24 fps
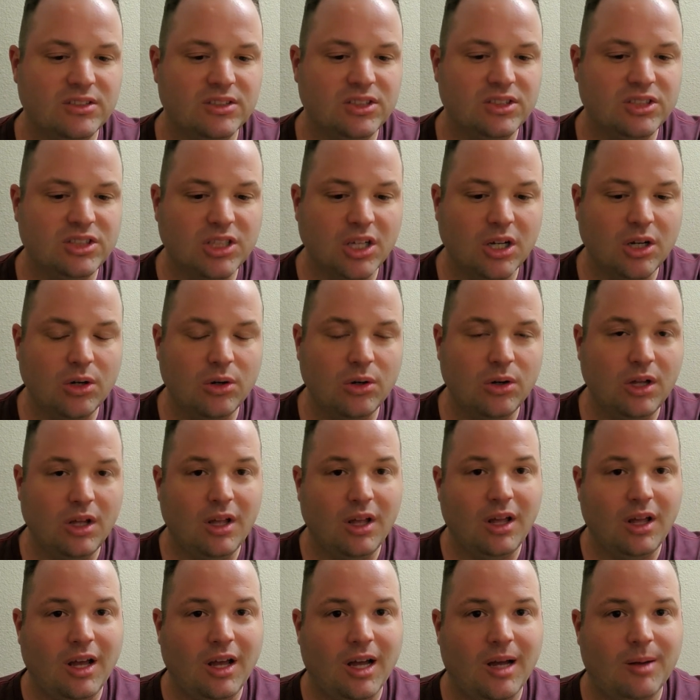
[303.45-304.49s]
So
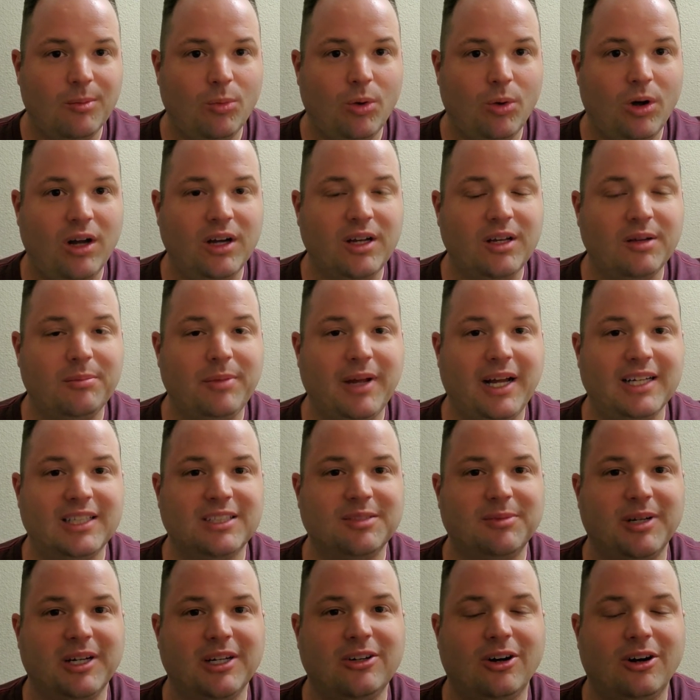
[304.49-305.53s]
I'm walking back
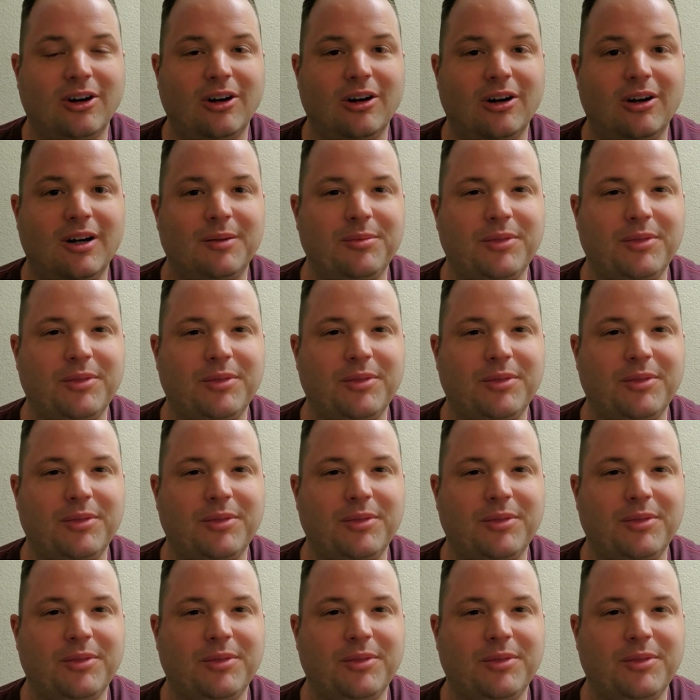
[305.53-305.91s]
to my car.